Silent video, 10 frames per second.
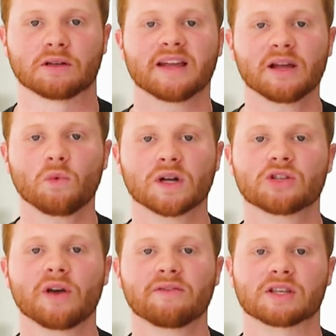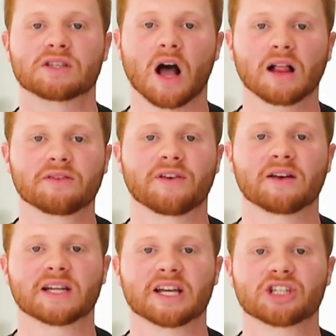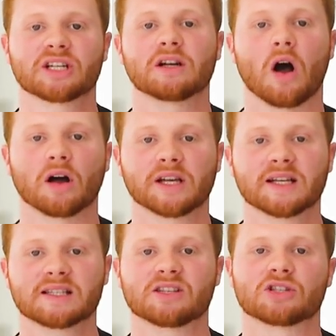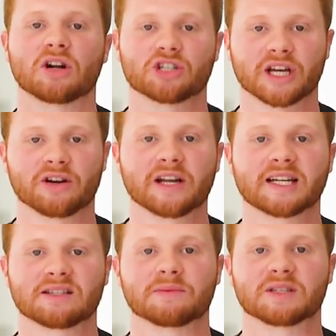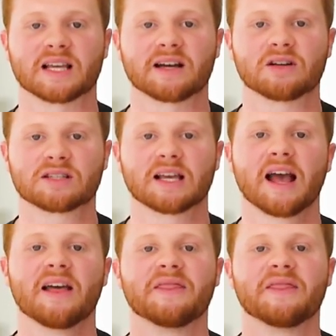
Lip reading: Then once you have a solid foundation and audience and start generating some sales,